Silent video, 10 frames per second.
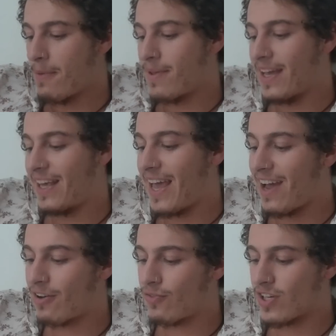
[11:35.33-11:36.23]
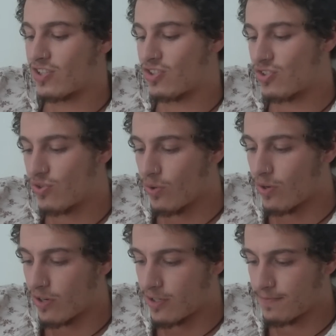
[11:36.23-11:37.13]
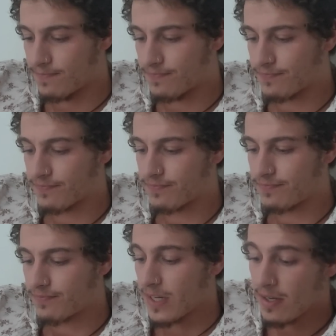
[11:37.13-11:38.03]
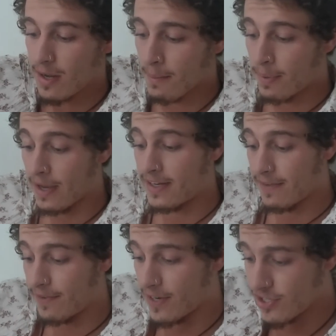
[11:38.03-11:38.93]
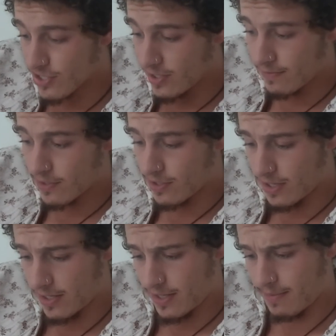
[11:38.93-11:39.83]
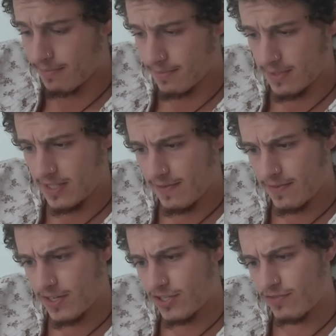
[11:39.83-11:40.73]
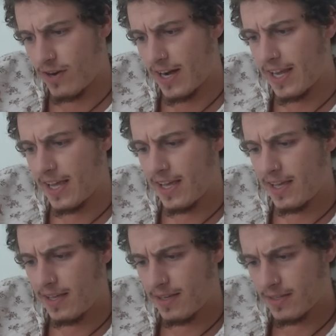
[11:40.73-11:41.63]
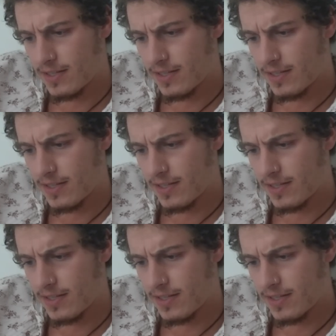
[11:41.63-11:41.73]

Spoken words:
But anyhow, restore, by definition, I've got definition right here,